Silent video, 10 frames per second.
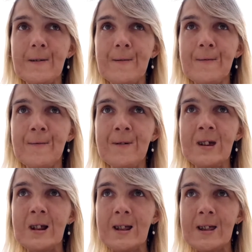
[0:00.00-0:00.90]

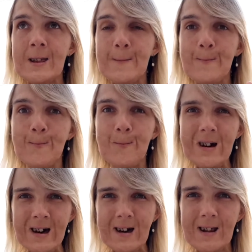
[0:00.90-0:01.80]
feels
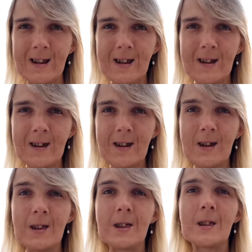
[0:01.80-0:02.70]
bad
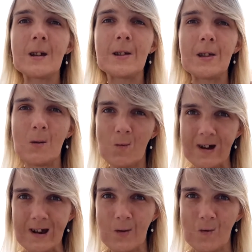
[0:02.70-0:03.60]
is the
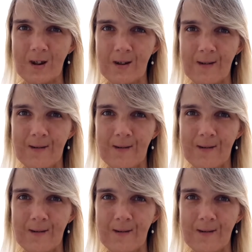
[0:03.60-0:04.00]
right one.